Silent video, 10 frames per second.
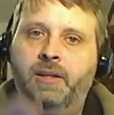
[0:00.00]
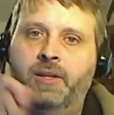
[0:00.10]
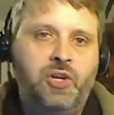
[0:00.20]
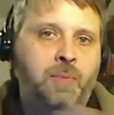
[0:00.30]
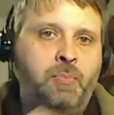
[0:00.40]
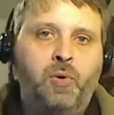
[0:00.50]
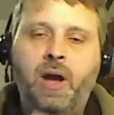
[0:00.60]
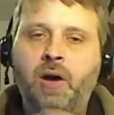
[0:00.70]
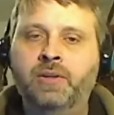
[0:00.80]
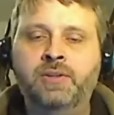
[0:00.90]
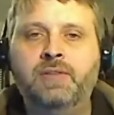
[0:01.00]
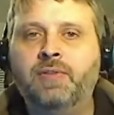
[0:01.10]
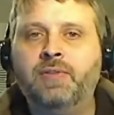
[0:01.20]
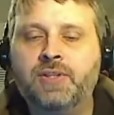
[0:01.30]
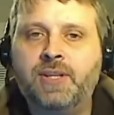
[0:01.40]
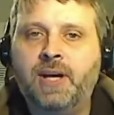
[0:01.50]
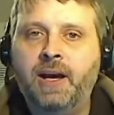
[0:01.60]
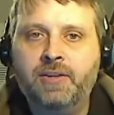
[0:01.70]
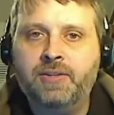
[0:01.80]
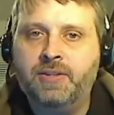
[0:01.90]
they jump around in different
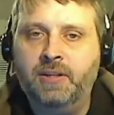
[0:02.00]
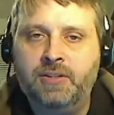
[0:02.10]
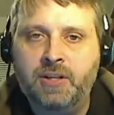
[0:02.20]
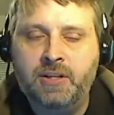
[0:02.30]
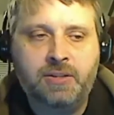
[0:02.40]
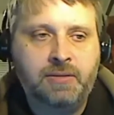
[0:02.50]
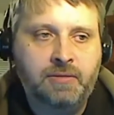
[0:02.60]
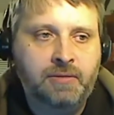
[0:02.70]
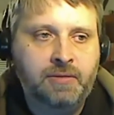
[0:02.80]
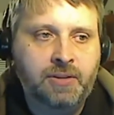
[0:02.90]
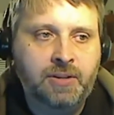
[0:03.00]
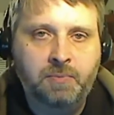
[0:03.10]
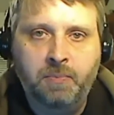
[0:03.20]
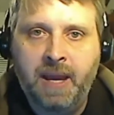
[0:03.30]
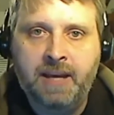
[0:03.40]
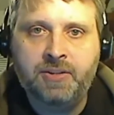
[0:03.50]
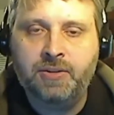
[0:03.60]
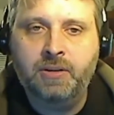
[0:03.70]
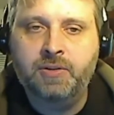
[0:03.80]
styles and they just just master it.